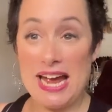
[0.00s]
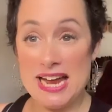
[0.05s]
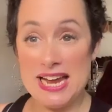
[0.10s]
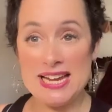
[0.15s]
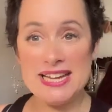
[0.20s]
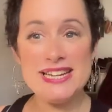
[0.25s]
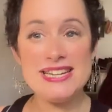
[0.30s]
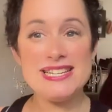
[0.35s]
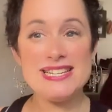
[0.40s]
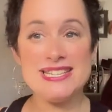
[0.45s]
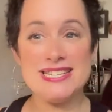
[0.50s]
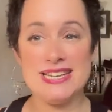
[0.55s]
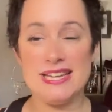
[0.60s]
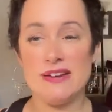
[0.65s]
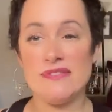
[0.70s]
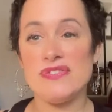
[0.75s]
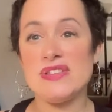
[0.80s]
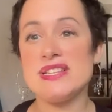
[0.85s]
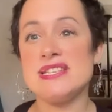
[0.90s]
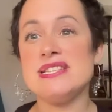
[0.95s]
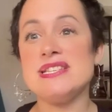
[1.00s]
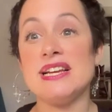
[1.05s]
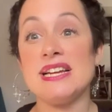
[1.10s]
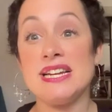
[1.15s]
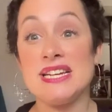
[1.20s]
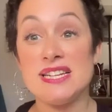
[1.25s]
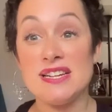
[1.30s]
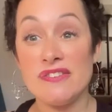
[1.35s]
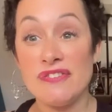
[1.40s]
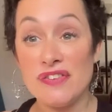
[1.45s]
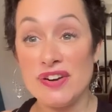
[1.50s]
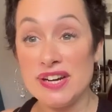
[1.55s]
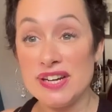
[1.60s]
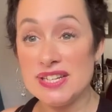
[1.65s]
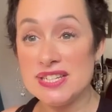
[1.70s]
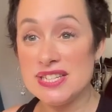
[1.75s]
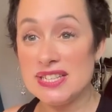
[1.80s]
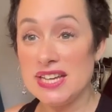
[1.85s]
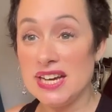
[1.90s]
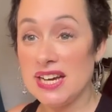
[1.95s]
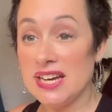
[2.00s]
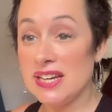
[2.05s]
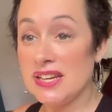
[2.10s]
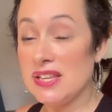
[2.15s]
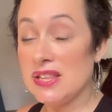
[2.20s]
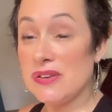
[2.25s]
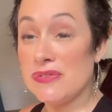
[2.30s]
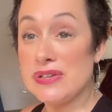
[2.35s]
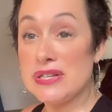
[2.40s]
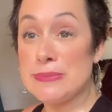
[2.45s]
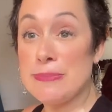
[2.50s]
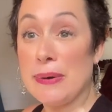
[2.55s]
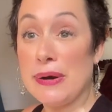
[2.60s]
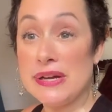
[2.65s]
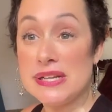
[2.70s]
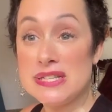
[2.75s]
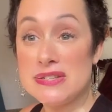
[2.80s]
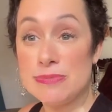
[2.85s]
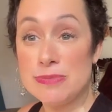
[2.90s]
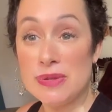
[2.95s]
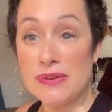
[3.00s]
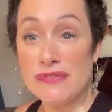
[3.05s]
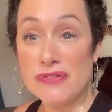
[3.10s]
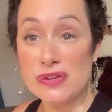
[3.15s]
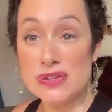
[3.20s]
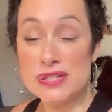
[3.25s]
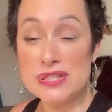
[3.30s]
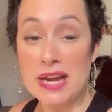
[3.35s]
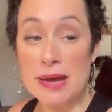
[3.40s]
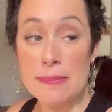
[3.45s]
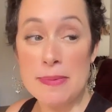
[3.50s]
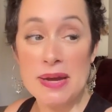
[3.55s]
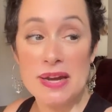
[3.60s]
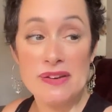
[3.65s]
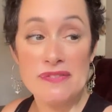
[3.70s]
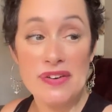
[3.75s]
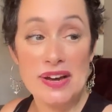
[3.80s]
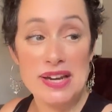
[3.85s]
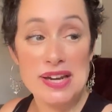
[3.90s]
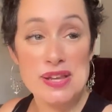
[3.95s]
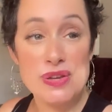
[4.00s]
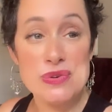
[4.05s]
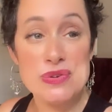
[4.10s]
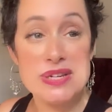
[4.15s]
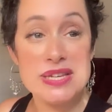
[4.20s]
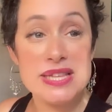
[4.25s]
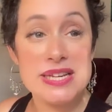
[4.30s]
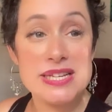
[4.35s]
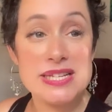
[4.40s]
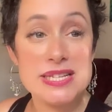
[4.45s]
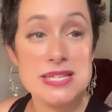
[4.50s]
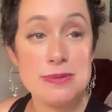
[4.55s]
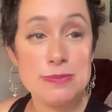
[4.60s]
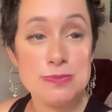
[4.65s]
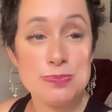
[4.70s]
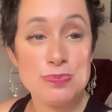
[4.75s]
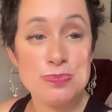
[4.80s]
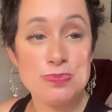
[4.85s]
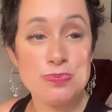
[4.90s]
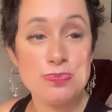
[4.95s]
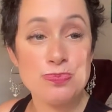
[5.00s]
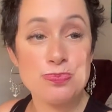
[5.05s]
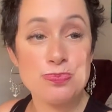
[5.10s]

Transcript: and see if this is any different than the response from the first time I invited you to this.